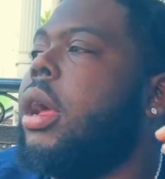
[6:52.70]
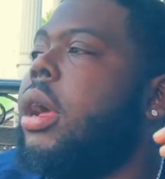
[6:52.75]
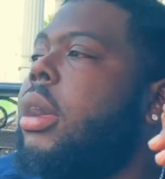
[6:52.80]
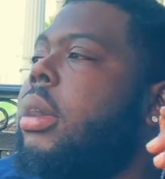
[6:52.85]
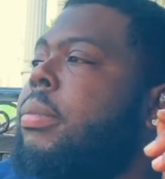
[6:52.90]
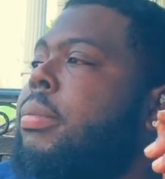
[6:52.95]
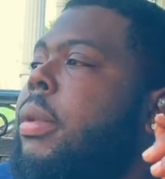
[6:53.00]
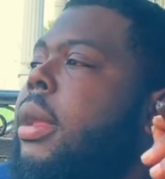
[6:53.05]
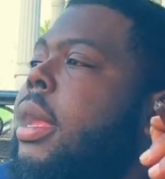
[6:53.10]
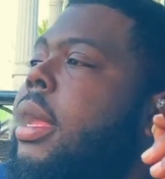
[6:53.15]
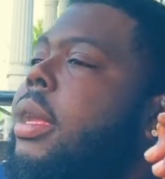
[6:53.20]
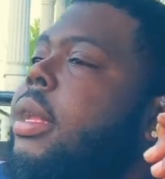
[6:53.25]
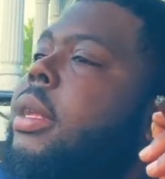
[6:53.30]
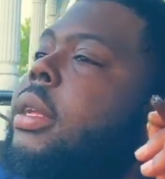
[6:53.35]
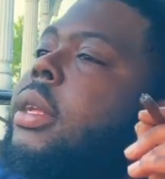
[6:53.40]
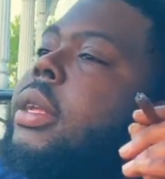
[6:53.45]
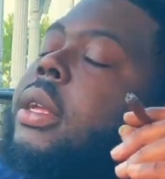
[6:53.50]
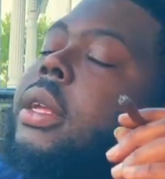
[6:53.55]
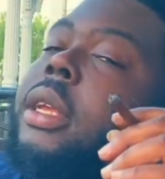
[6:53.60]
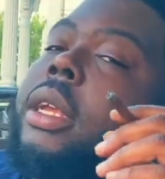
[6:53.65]
Oh, man.
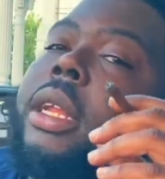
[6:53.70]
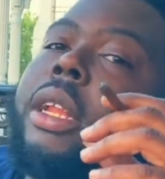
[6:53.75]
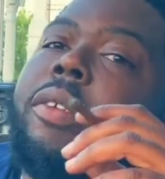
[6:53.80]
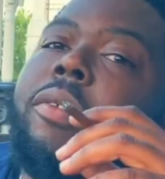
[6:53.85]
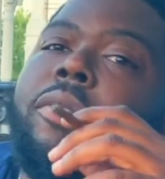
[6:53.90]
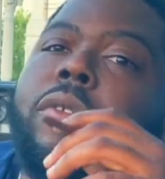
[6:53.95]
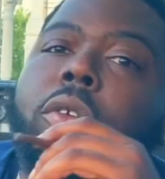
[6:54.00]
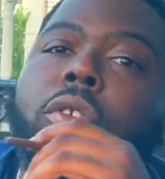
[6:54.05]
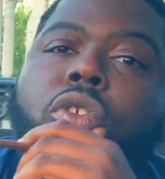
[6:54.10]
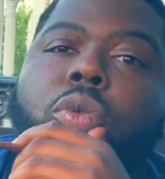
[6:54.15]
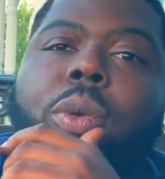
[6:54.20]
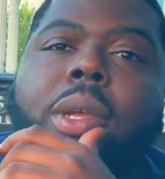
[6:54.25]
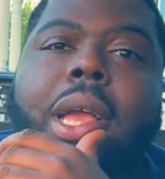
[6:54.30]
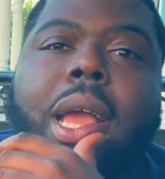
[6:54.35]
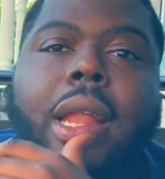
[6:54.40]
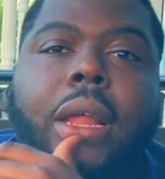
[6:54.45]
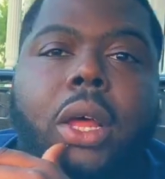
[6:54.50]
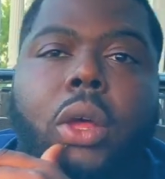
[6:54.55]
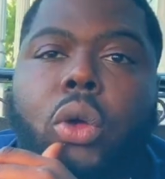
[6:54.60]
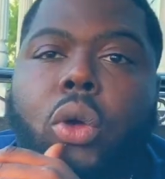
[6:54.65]
In the future, we
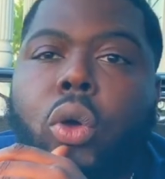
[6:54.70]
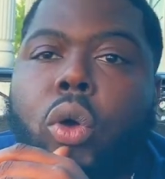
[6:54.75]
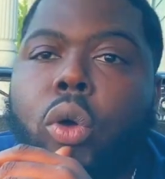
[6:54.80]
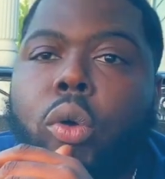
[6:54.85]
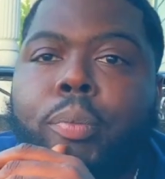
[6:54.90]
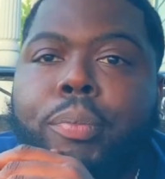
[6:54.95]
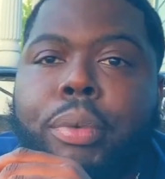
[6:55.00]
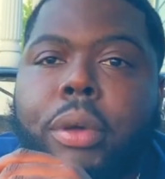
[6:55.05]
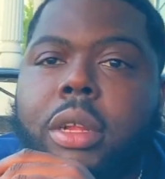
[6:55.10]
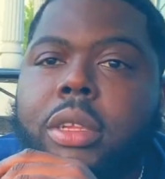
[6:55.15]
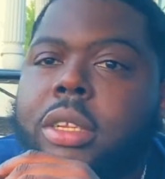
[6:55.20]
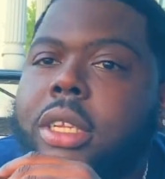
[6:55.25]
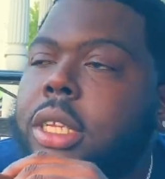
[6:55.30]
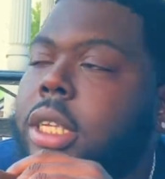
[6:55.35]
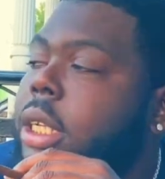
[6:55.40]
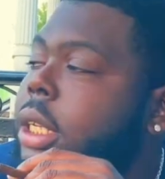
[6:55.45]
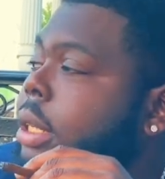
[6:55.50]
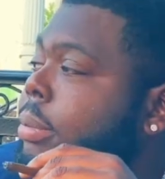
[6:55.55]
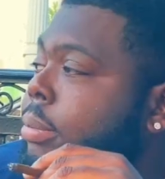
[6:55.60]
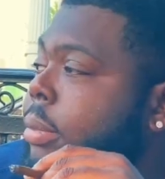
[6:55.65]
got a whole bunch of
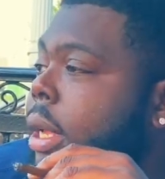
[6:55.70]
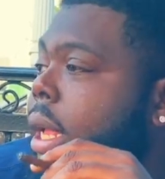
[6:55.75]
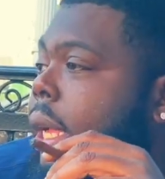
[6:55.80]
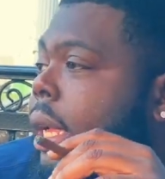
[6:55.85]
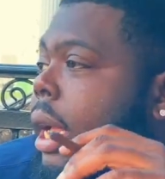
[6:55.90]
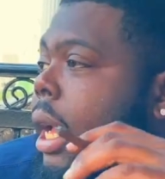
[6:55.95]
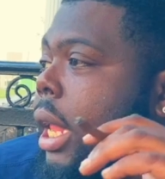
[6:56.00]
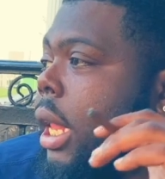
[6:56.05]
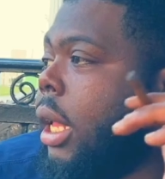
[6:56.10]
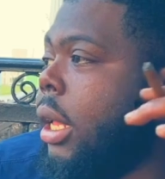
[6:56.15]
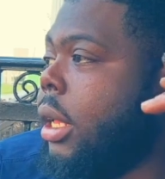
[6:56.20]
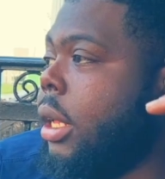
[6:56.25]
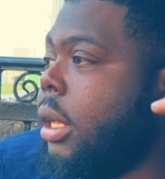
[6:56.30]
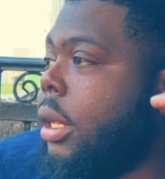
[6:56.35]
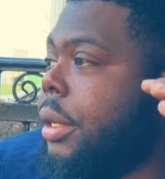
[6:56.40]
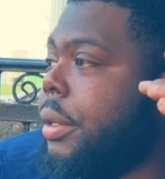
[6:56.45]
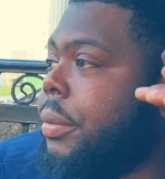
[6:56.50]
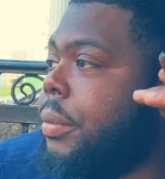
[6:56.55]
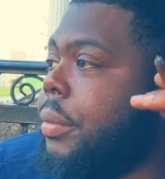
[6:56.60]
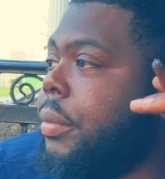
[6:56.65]
shit, man. I
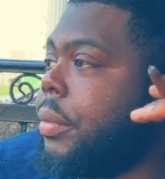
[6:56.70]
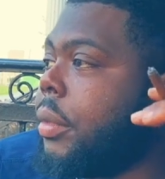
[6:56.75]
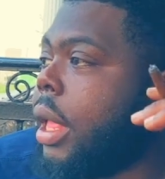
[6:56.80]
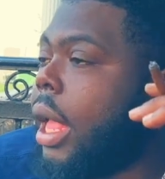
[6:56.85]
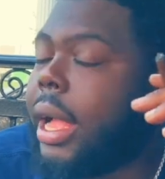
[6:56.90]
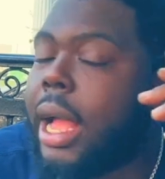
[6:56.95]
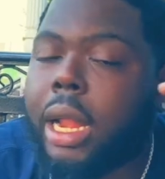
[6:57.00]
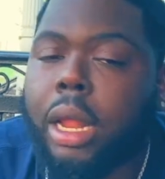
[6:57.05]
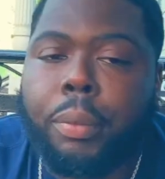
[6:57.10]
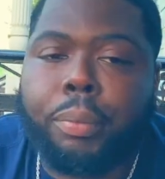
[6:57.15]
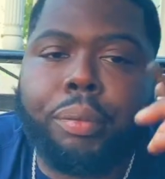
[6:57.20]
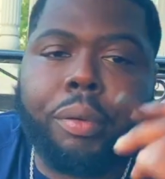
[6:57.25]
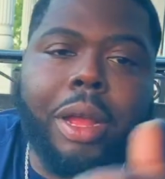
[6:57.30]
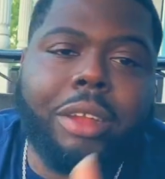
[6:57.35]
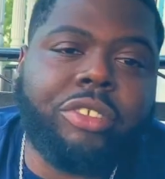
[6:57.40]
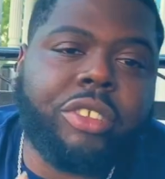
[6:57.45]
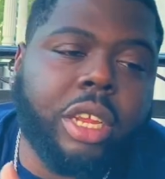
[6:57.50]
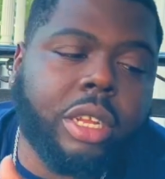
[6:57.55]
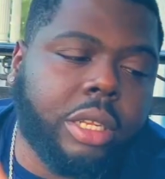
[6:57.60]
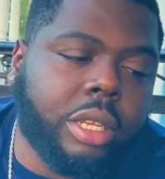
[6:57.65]
got a
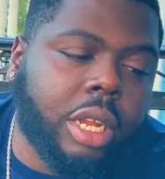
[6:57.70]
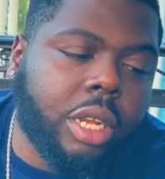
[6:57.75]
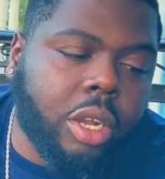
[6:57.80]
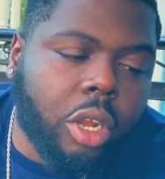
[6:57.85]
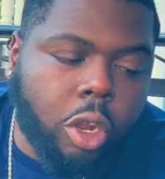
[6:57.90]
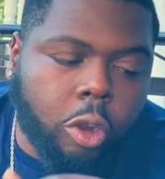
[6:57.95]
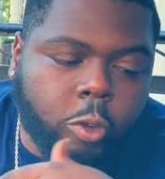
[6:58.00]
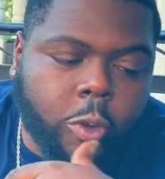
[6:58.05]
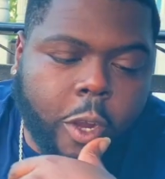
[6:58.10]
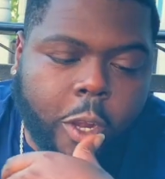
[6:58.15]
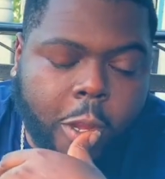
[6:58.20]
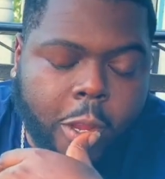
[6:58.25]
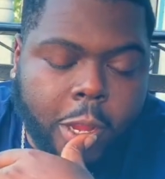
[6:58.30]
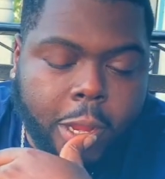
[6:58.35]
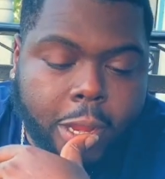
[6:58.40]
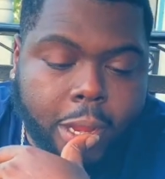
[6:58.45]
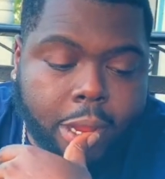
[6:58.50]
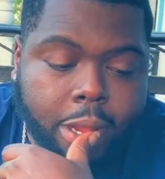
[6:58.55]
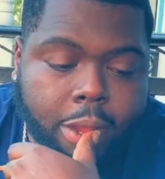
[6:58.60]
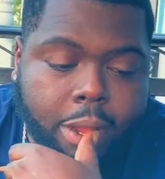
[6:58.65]
project done already.
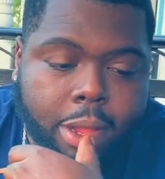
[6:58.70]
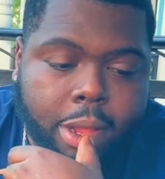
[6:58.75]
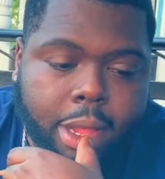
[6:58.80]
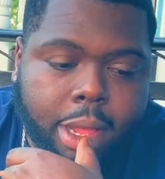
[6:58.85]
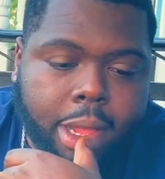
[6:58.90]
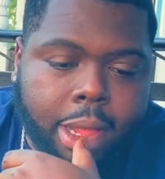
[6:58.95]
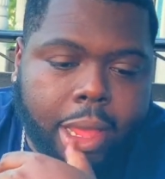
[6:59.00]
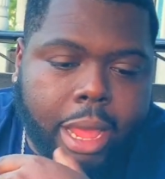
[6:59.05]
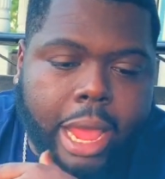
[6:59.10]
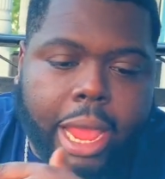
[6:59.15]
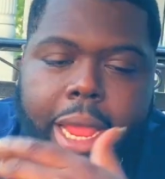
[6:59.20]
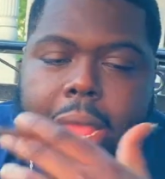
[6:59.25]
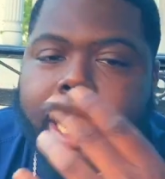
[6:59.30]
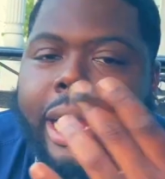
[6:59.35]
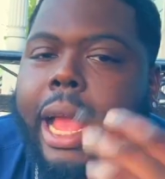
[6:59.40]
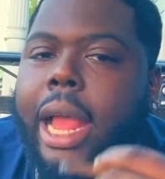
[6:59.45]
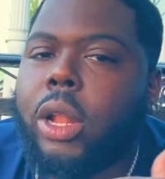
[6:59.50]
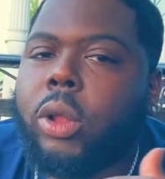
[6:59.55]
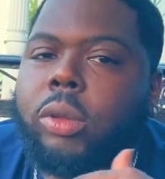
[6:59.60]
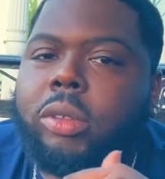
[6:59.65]
I ain't
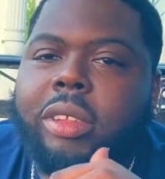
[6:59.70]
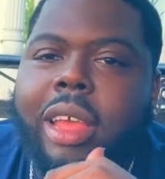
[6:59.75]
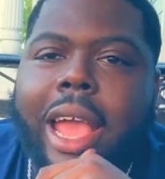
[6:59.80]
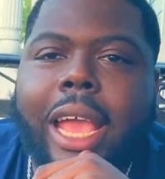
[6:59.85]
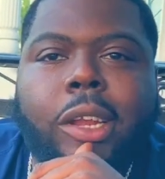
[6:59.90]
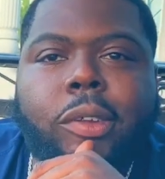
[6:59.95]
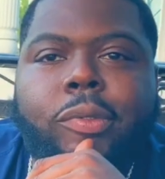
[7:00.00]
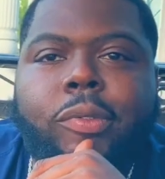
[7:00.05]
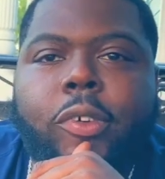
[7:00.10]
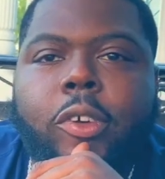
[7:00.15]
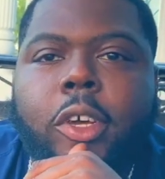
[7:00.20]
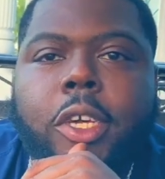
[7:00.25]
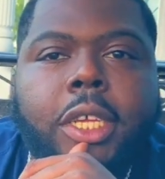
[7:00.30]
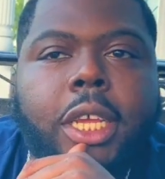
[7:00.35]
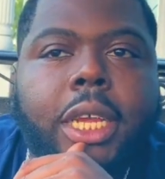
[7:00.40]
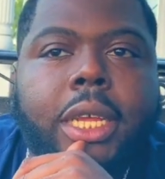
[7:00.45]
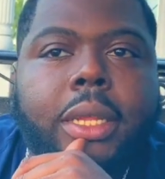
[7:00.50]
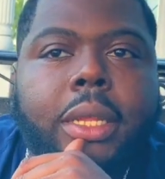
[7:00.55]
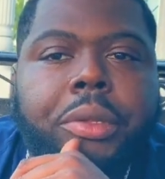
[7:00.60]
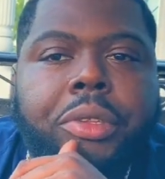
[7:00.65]
got no title for it yet.